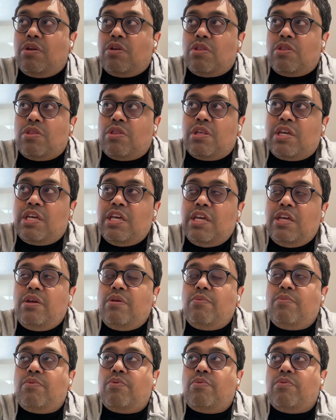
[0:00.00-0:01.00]
the
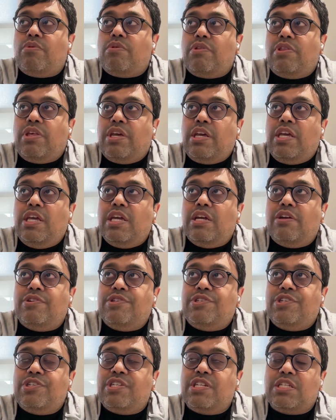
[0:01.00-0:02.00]
key thing here is
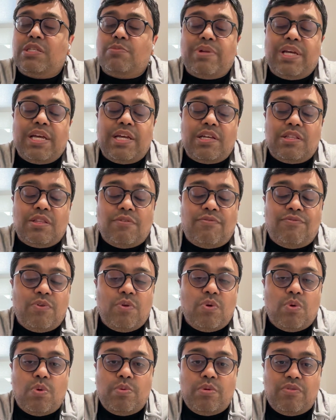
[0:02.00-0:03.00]
just expect the
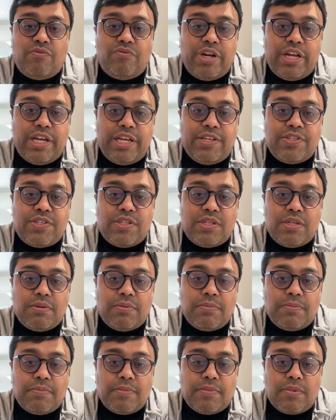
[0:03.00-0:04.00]
floor will raise.
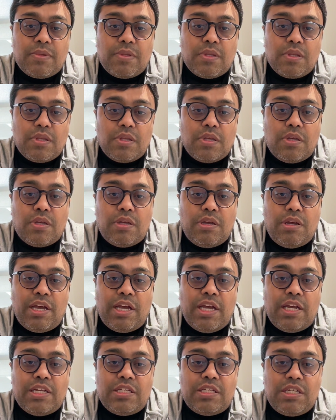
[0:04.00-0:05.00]

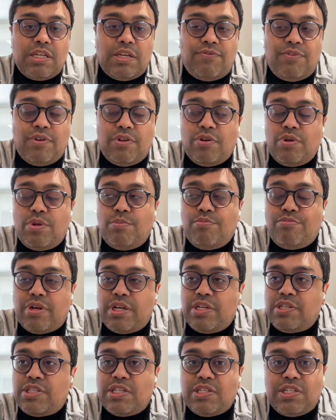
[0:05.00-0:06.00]
And if you don't
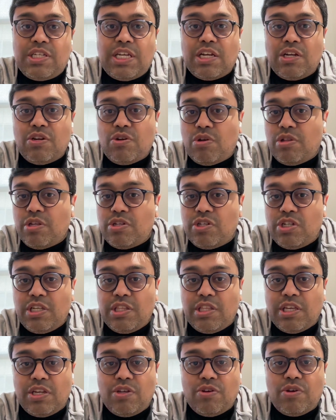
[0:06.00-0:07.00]
embrace this technology,
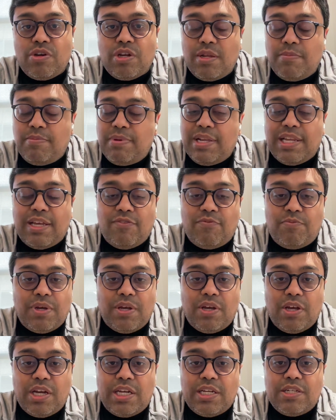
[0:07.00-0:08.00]
then you're going to be left
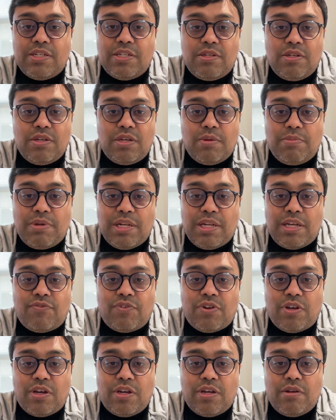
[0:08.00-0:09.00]
behind. You're going to be
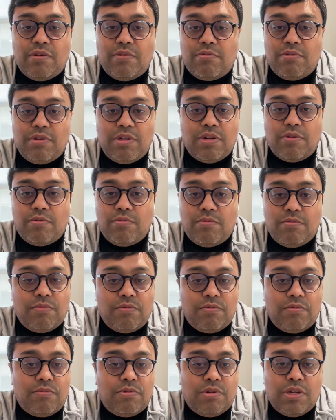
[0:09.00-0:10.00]
left high, you know,
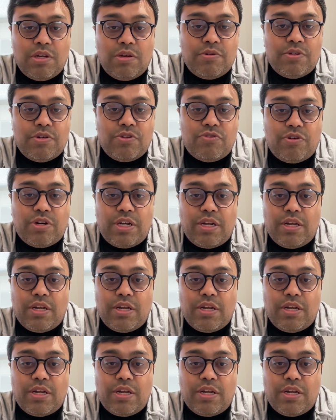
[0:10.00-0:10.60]
low and dry.